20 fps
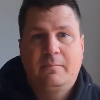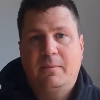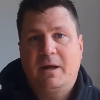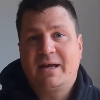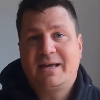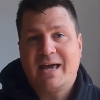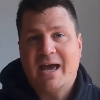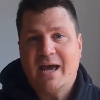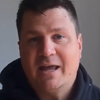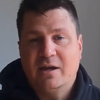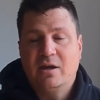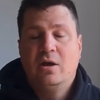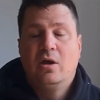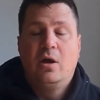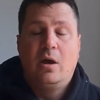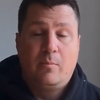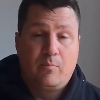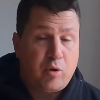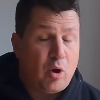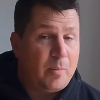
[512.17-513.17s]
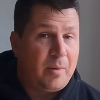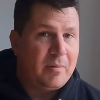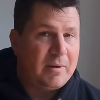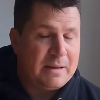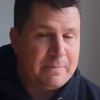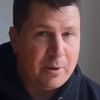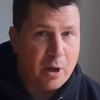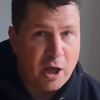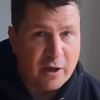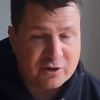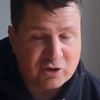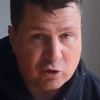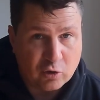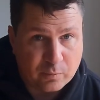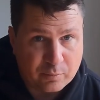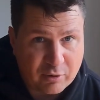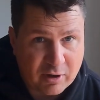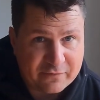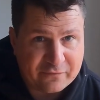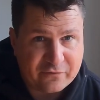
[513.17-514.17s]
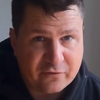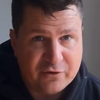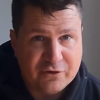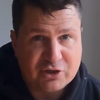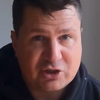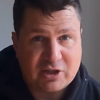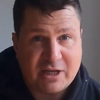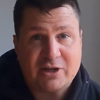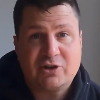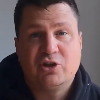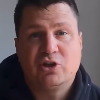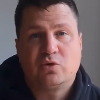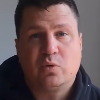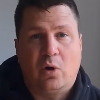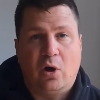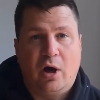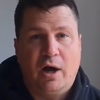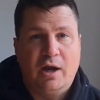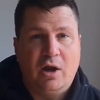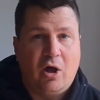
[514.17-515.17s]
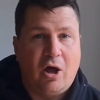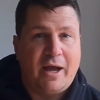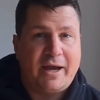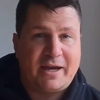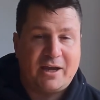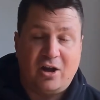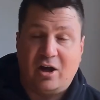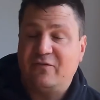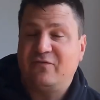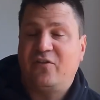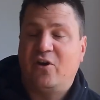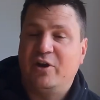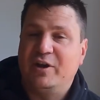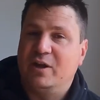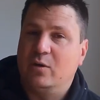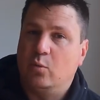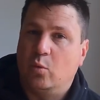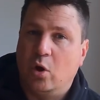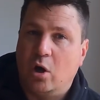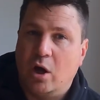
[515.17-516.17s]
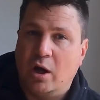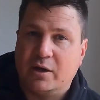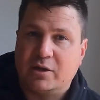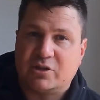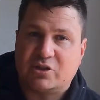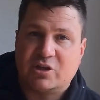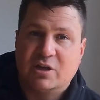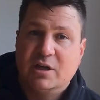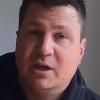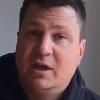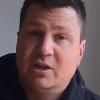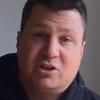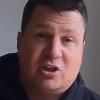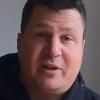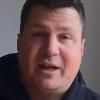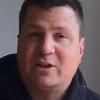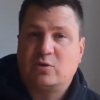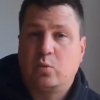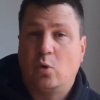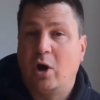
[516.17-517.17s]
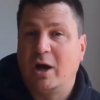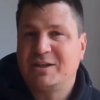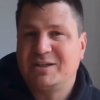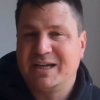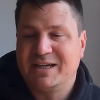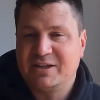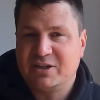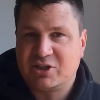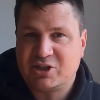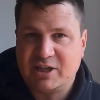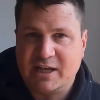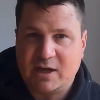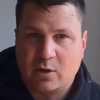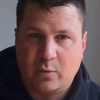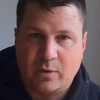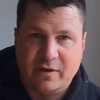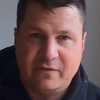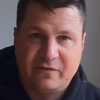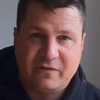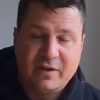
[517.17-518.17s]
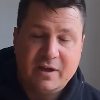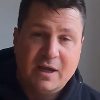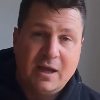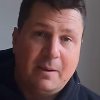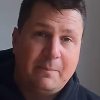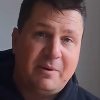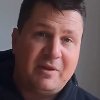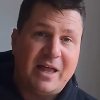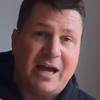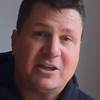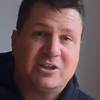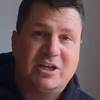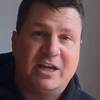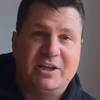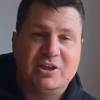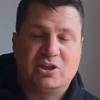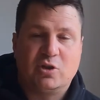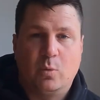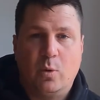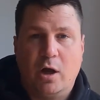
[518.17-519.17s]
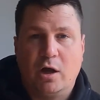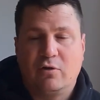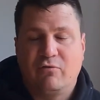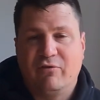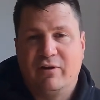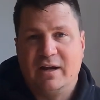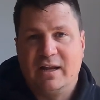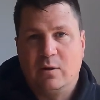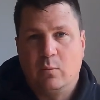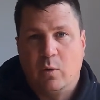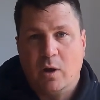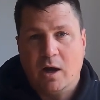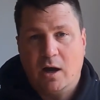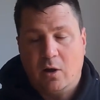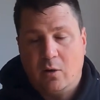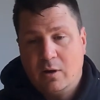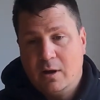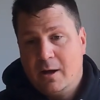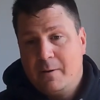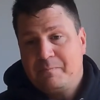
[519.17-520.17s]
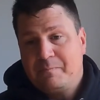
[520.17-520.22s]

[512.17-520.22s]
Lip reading: Again, probably personal preference, that's just what I like and I find it works, so that's what I tend to stick with, but that tends to work really well.